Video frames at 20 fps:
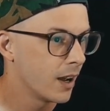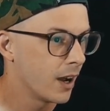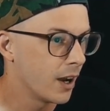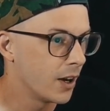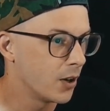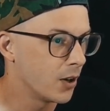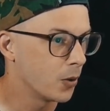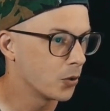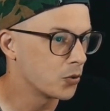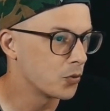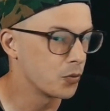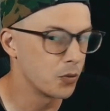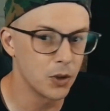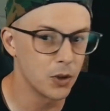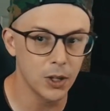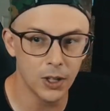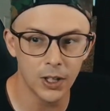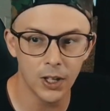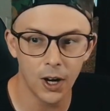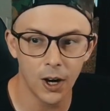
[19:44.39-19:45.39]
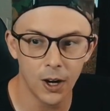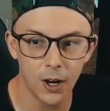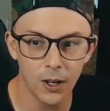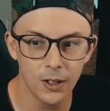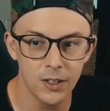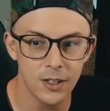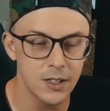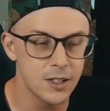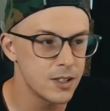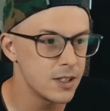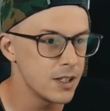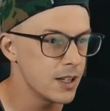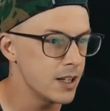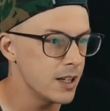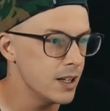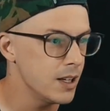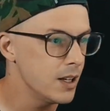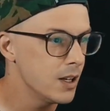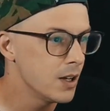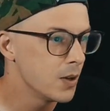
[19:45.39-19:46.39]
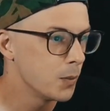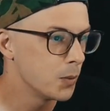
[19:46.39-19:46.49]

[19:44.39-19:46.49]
I know it's really hard to see,